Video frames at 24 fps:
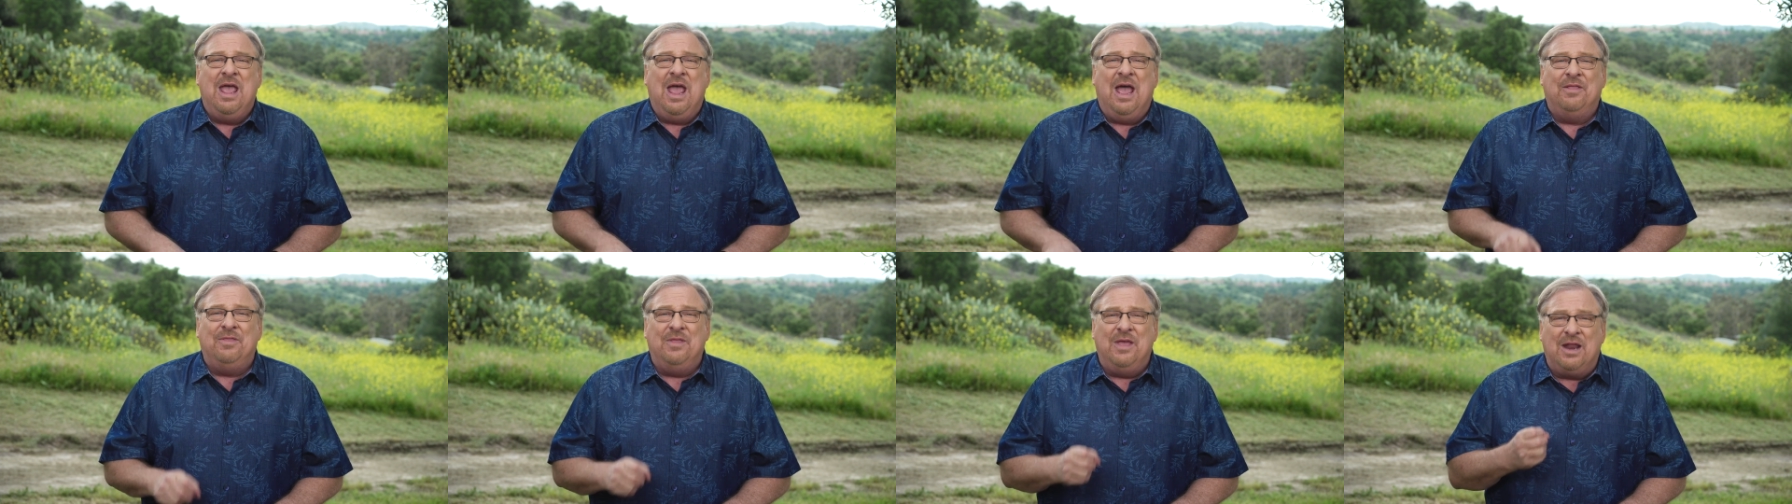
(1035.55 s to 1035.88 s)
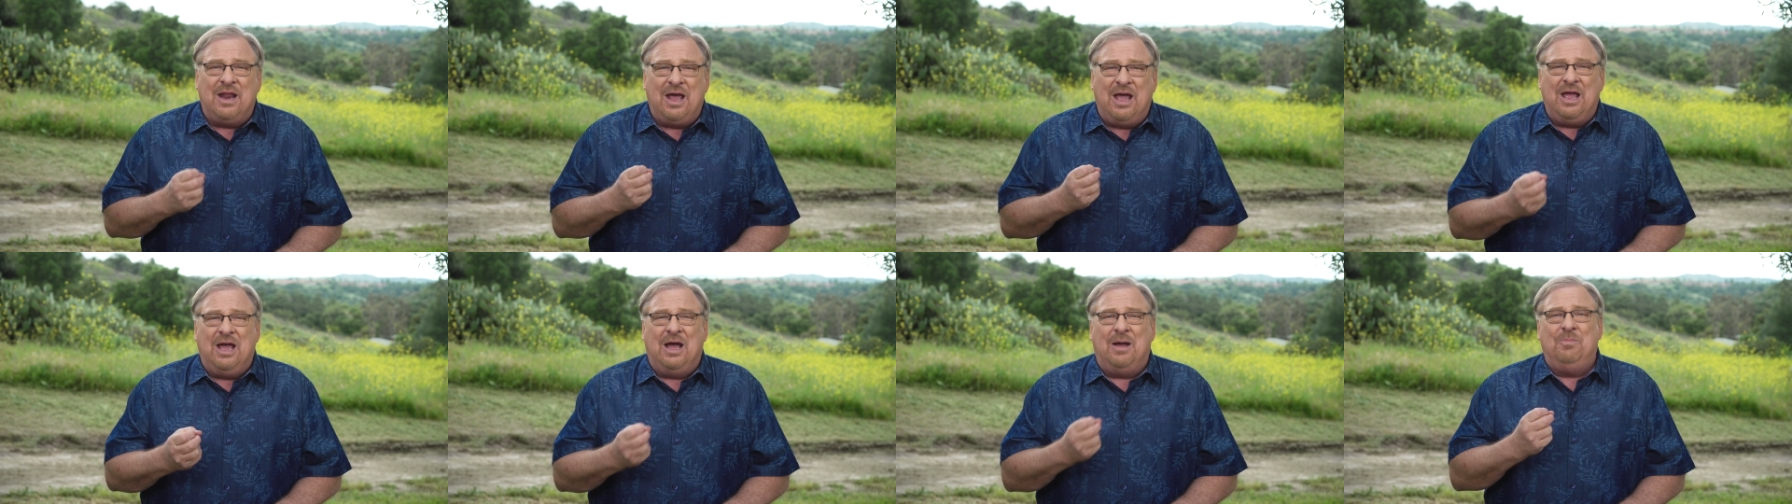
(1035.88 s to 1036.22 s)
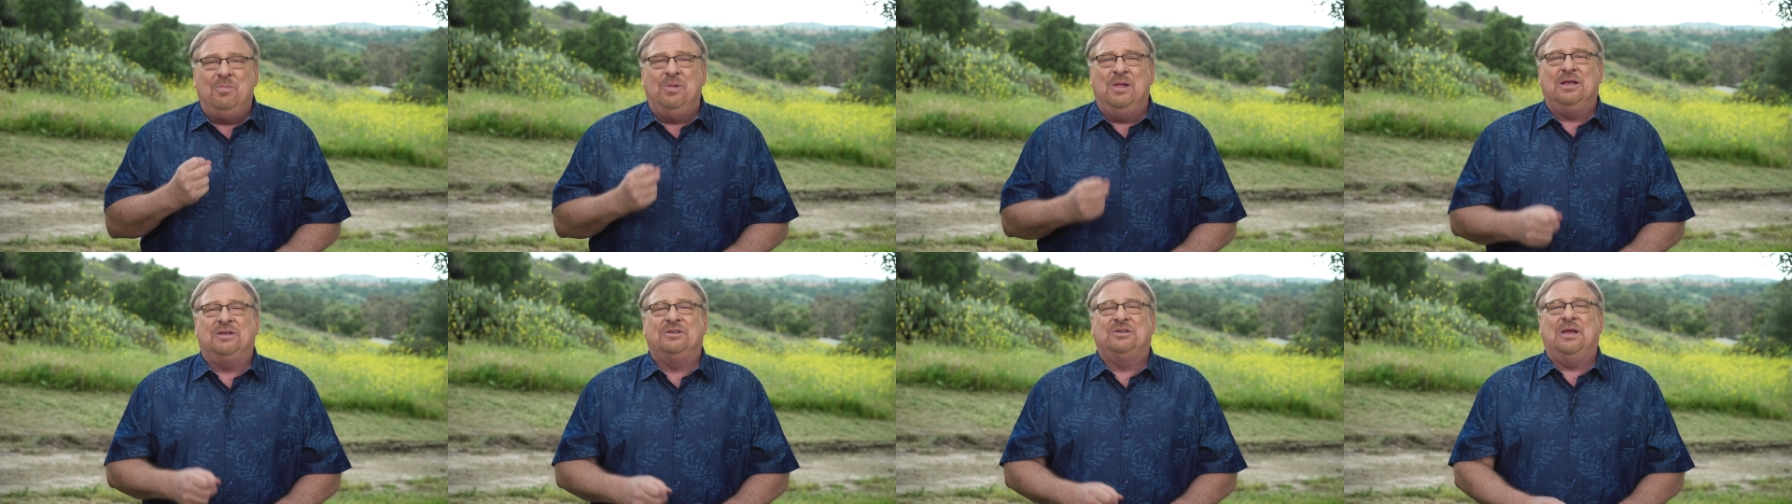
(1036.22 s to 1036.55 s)
and then I
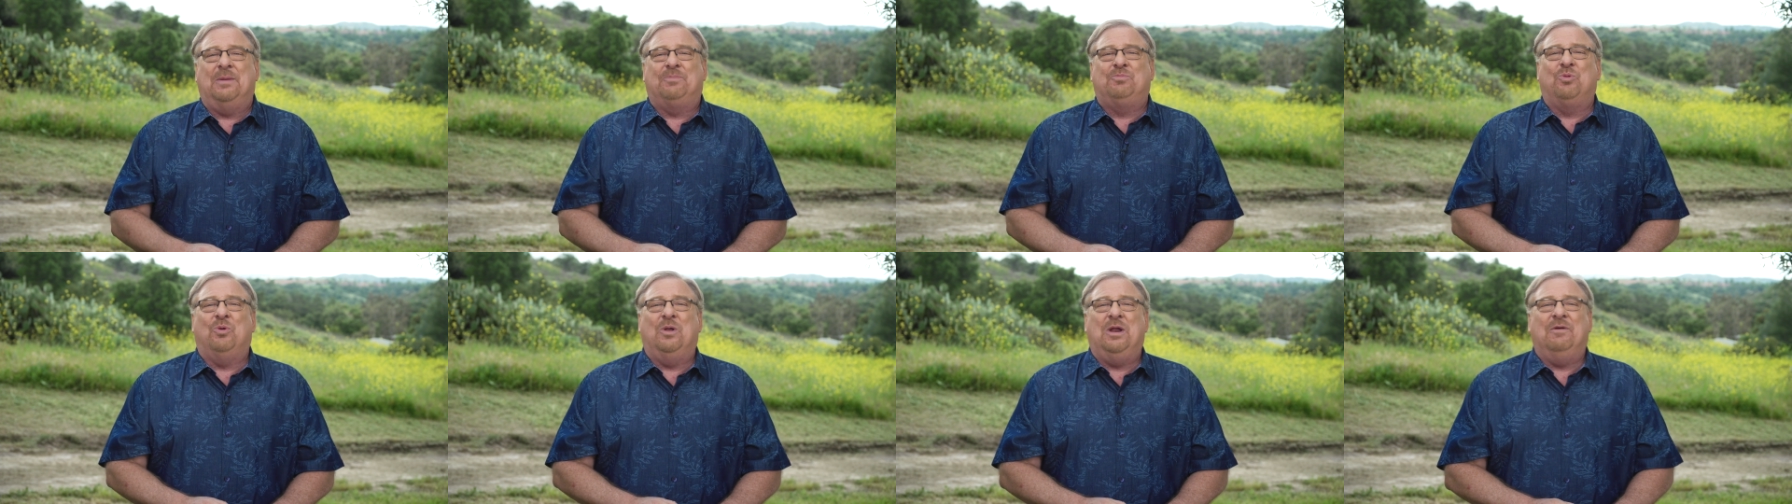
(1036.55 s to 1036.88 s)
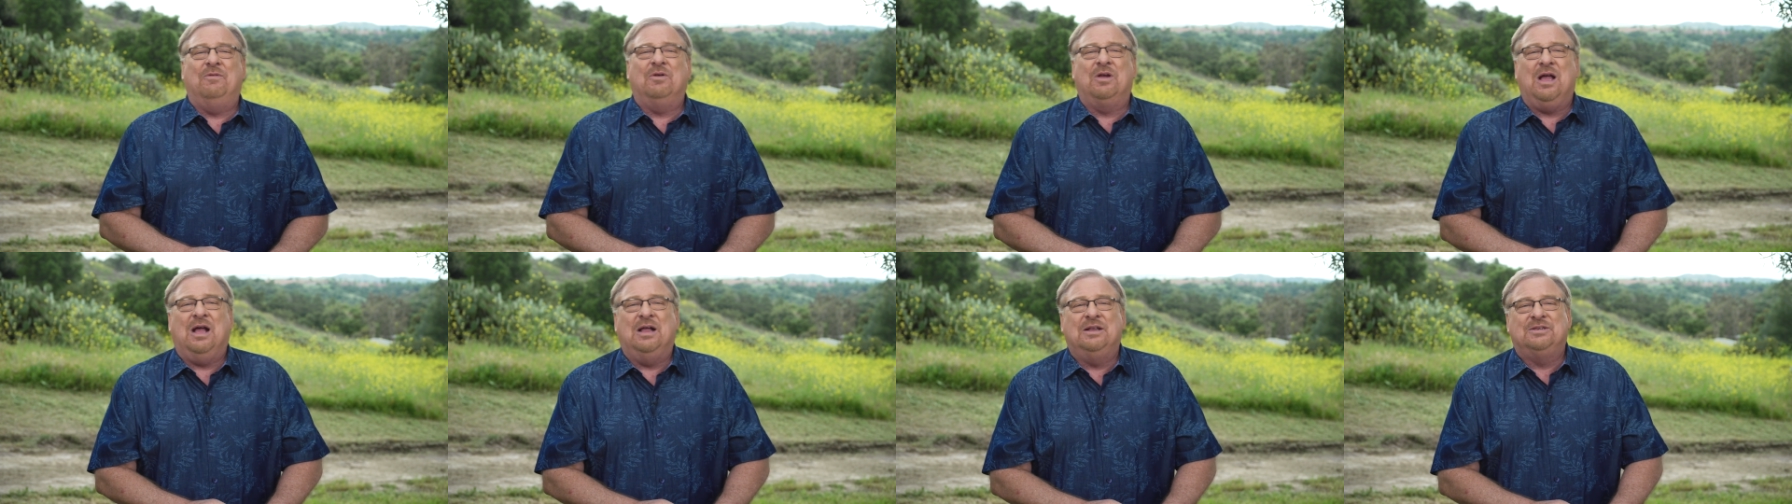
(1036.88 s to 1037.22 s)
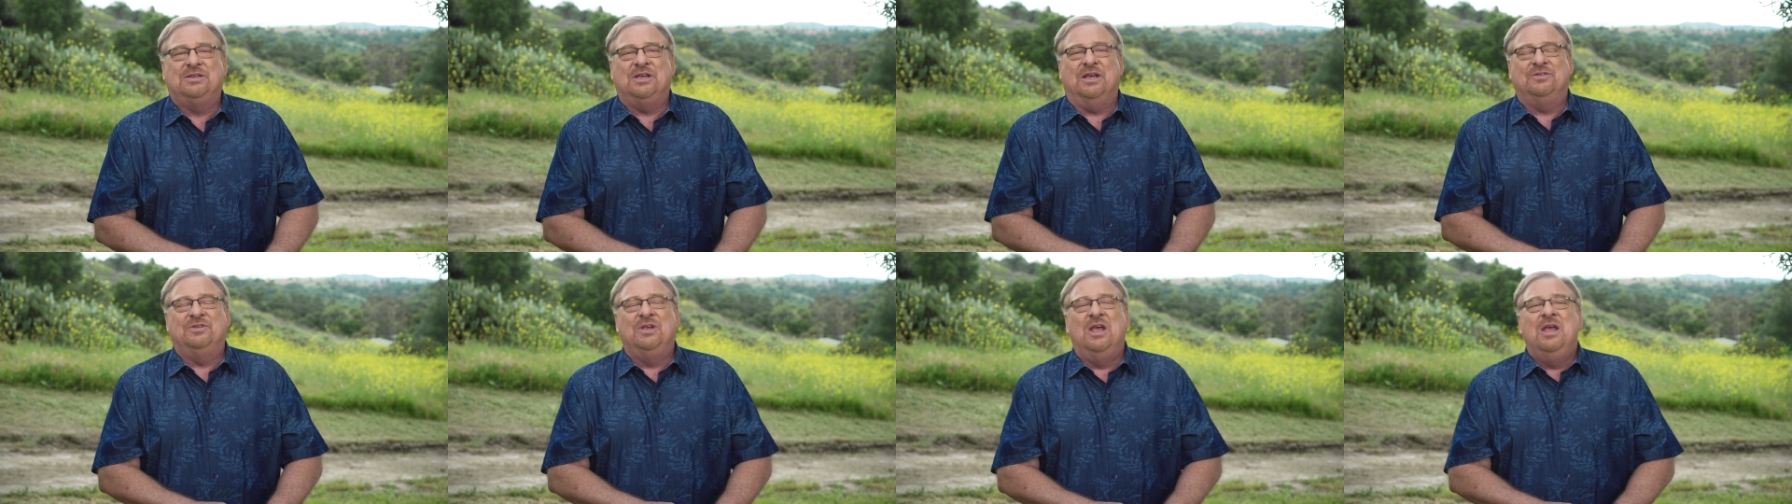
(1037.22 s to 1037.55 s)
humbly accept whatever God
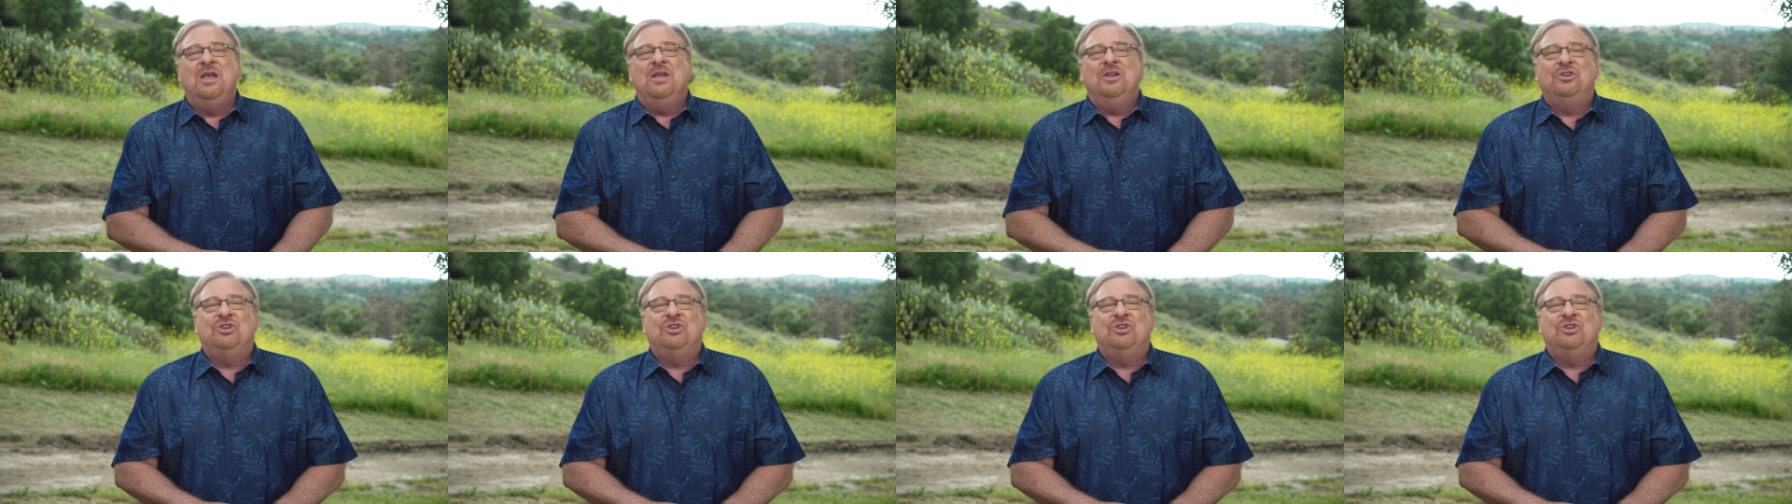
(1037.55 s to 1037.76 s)
says.